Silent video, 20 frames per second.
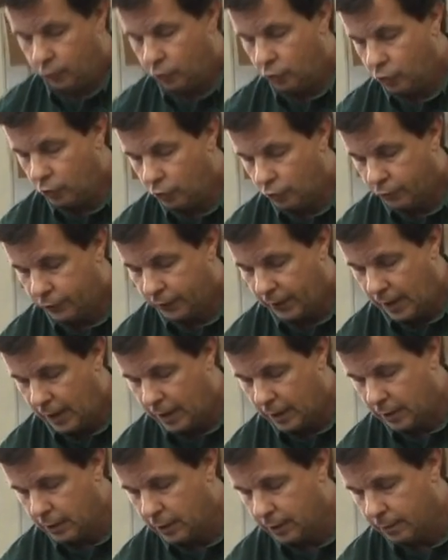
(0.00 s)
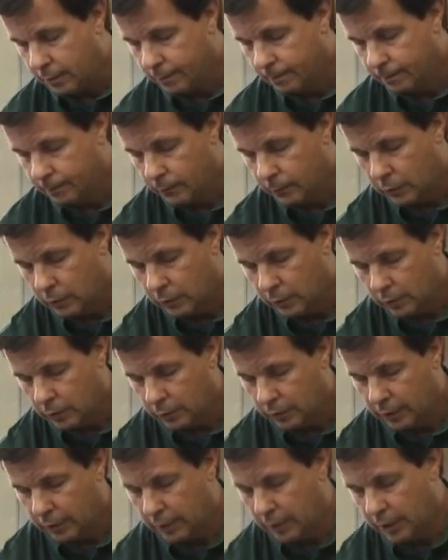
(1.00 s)
You do your sanding,
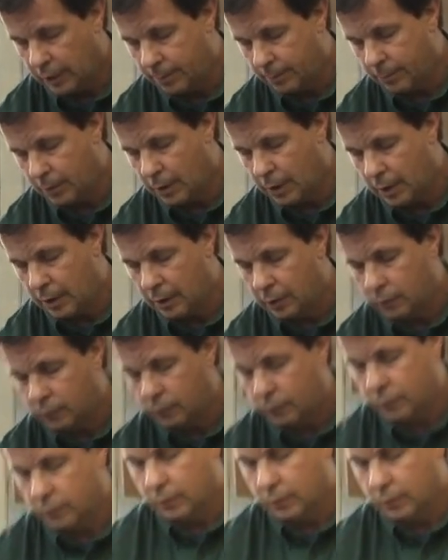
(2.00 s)
clean it up nice,